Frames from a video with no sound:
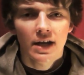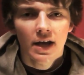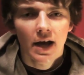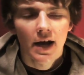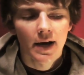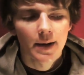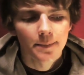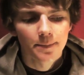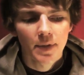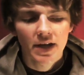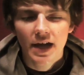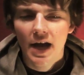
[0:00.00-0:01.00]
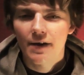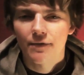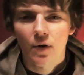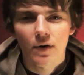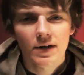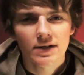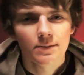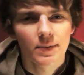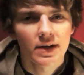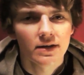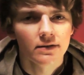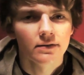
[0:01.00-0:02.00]
But yeah, I've always
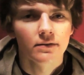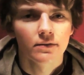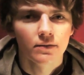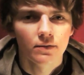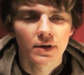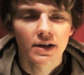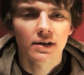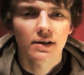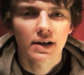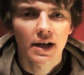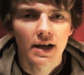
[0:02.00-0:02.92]
been real,